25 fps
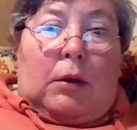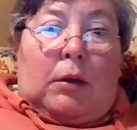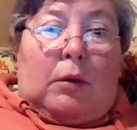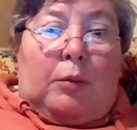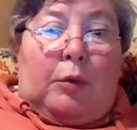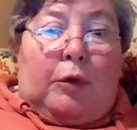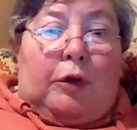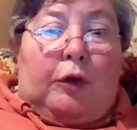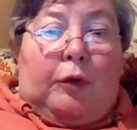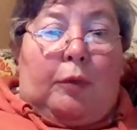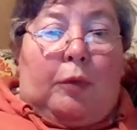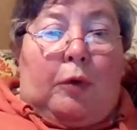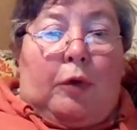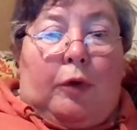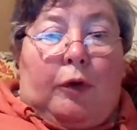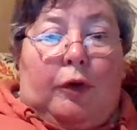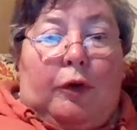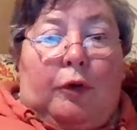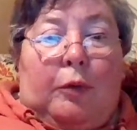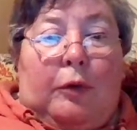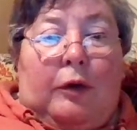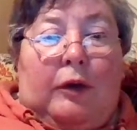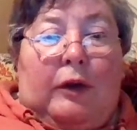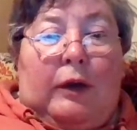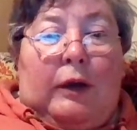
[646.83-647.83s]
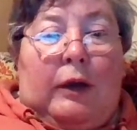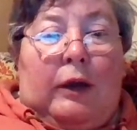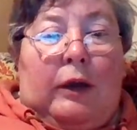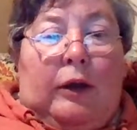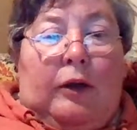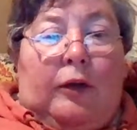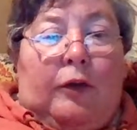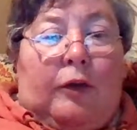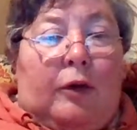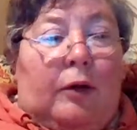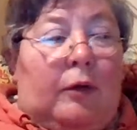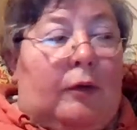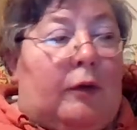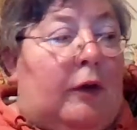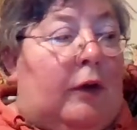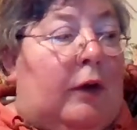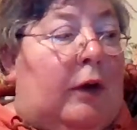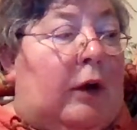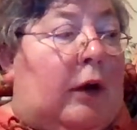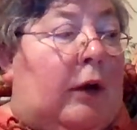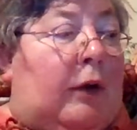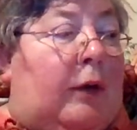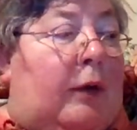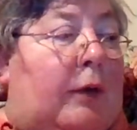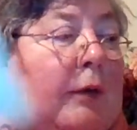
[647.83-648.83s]
which is what, 20 days after
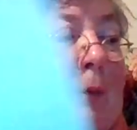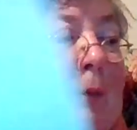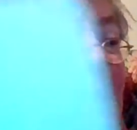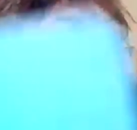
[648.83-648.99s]
death.